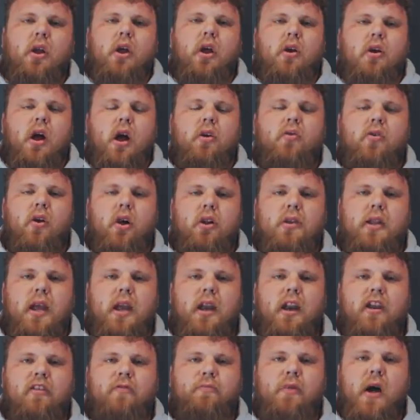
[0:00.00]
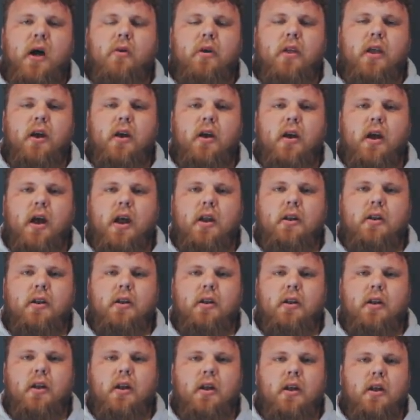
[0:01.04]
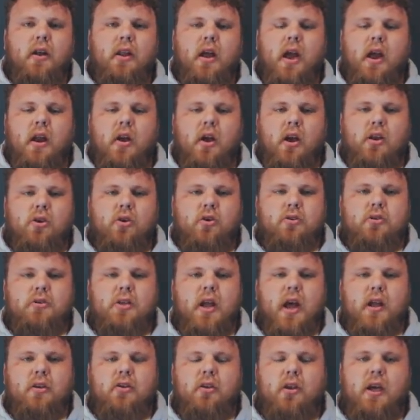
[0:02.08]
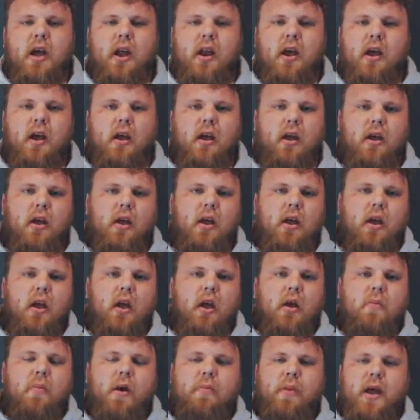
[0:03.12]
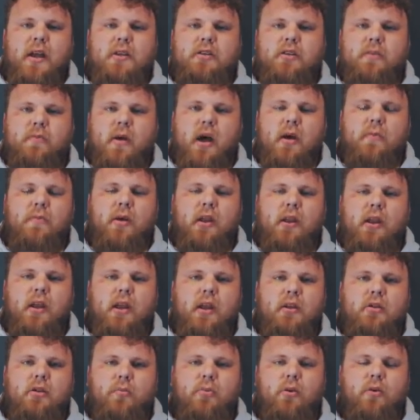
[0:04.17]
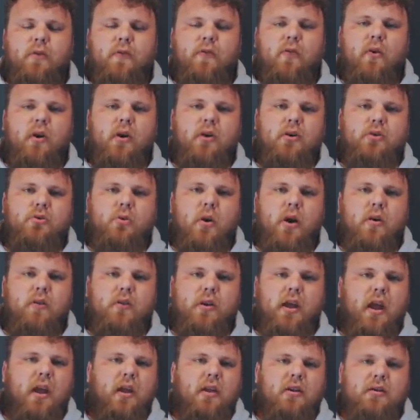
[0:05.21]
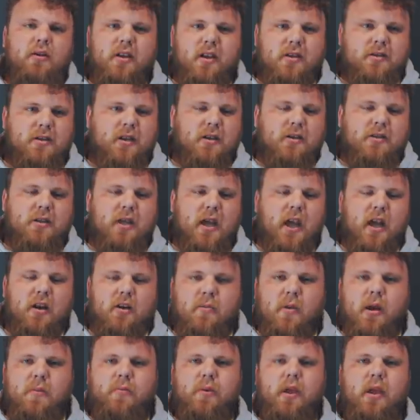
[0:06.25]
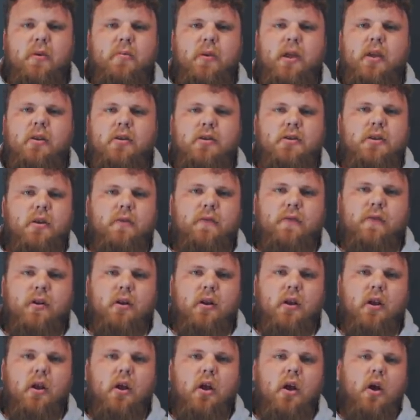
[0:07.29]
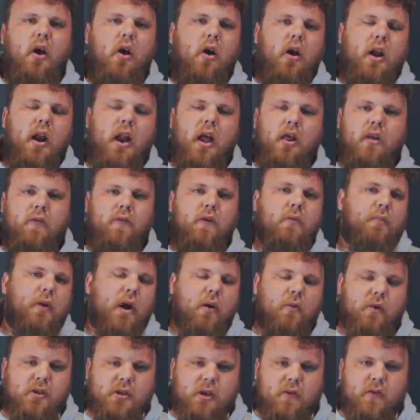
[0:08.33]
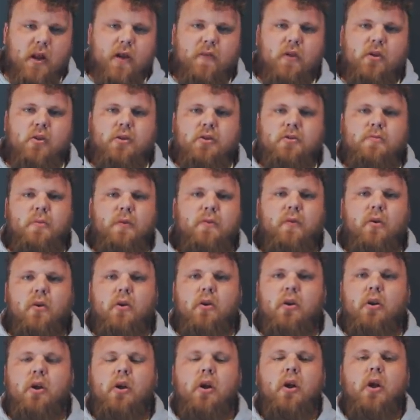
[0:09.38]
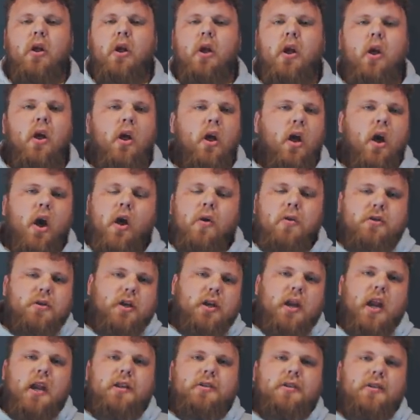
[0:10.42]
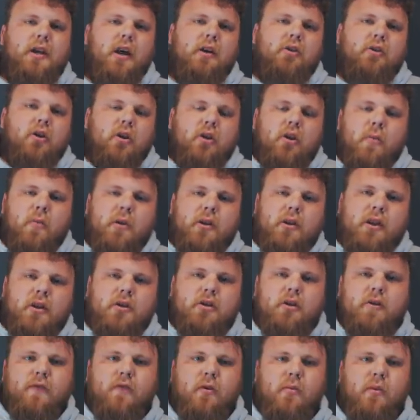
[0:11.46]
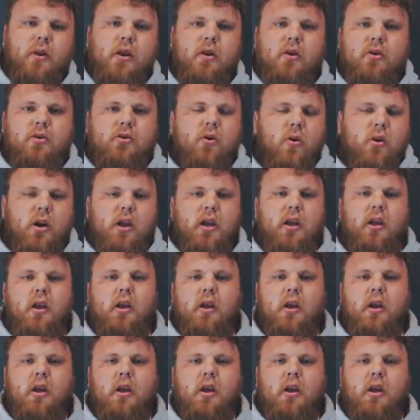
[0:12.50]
deadlift power there, and then I used that to kind of my best of my ability and to pull 412k, 6k under my PB or something on an elephant bar, which I've never used before. Oh, it was a great start to the competition for me. You know, to only